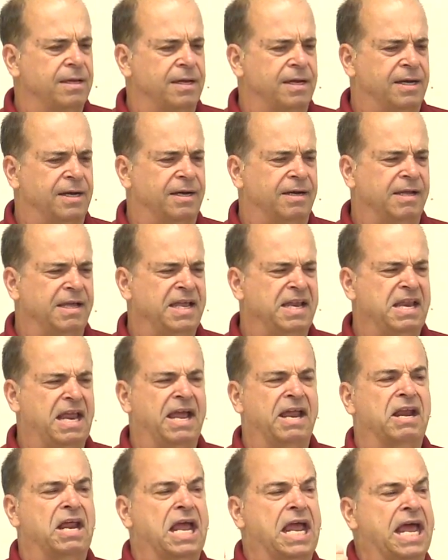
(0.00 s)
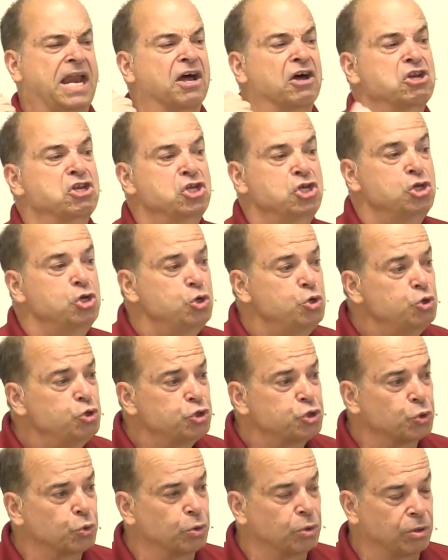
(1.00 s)
uh, it, an, an
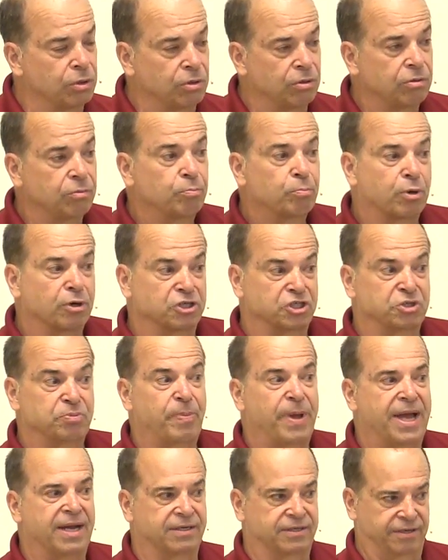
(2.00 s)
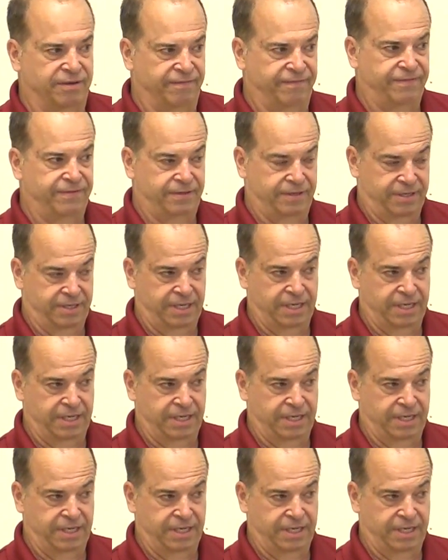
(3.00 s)
unusual perspective,